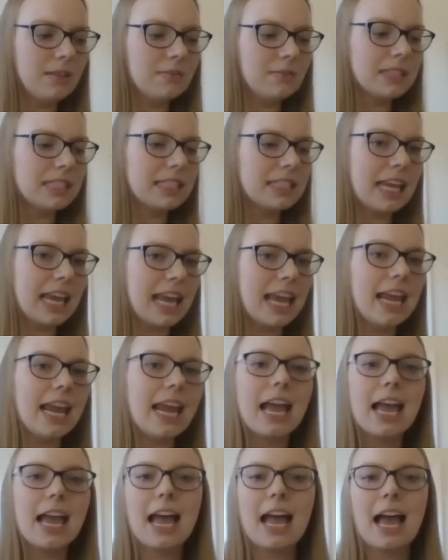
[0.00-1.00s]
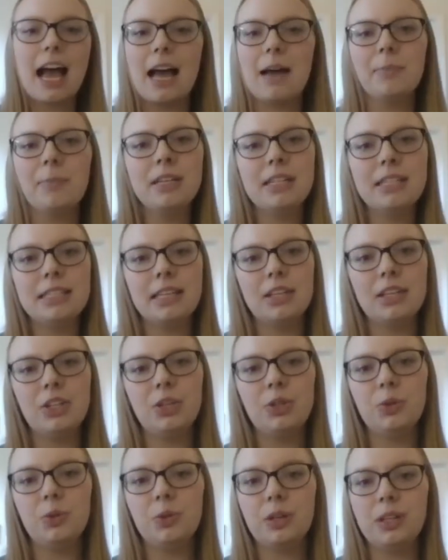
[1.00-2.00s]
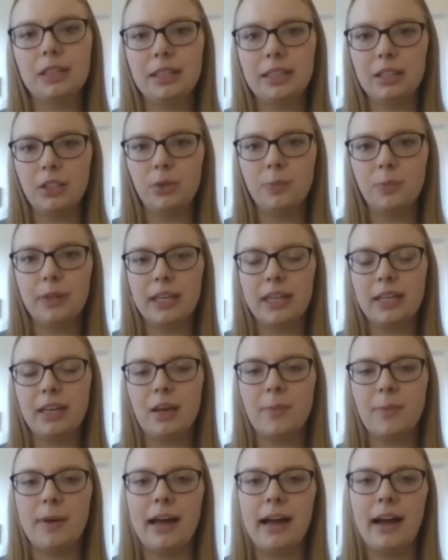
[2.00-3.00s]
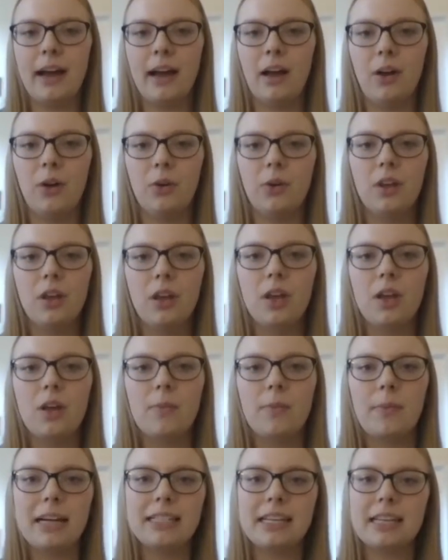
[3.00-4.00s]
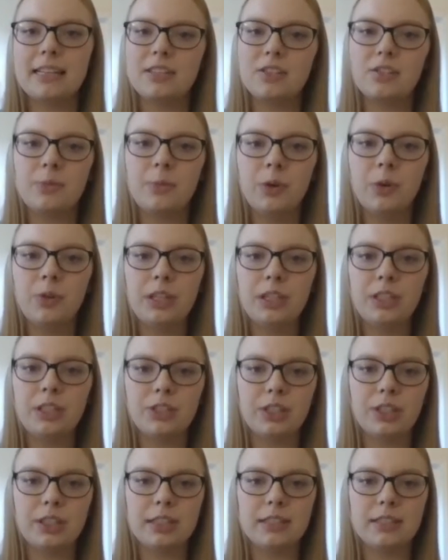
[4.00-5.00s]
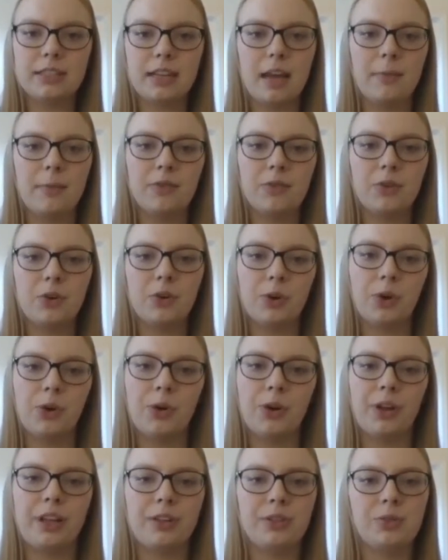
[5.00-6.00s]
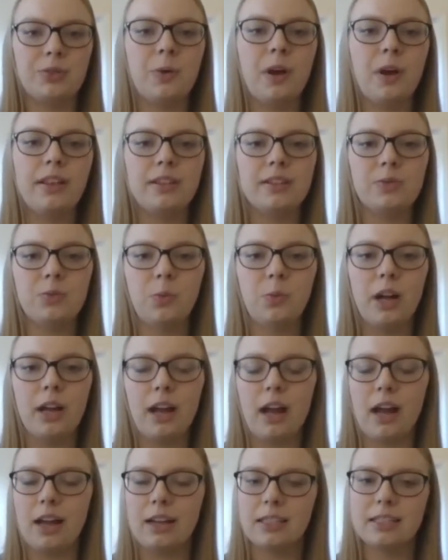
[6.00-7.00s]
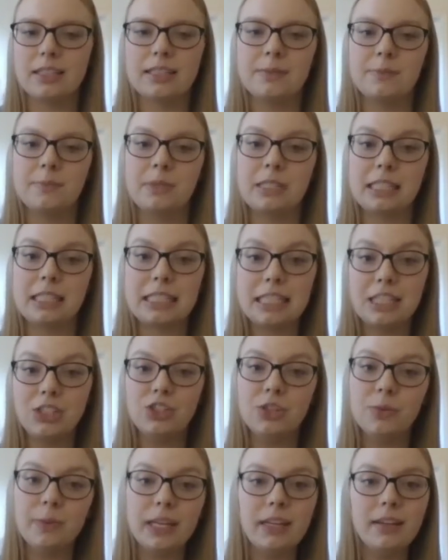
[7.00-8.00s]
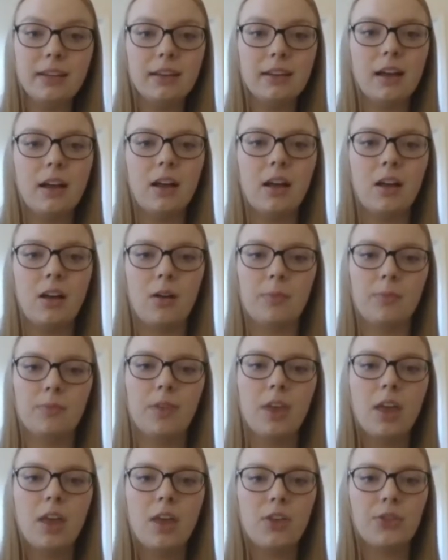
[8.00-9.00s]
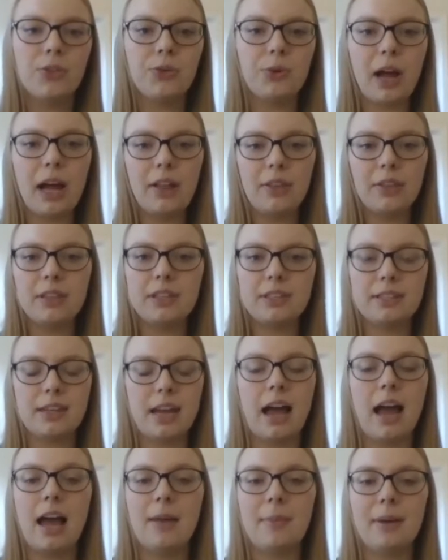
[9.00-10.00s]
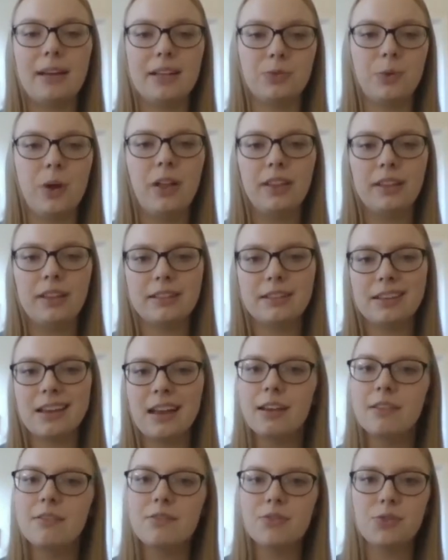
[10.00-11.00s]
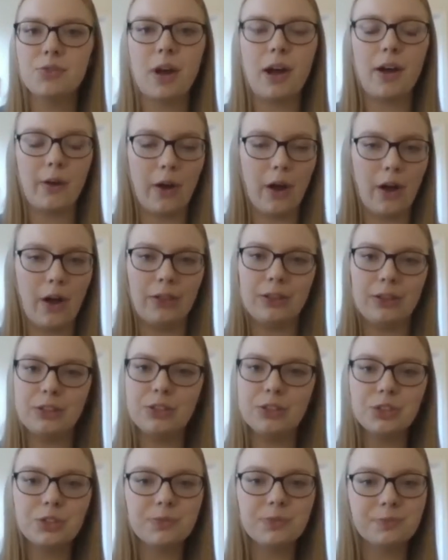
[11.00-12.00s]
Today, I'm going to tell you a little bit about my testimony during this time of Corona, as well as what God has been teaching me throughout this time, as well as kind of throughout college.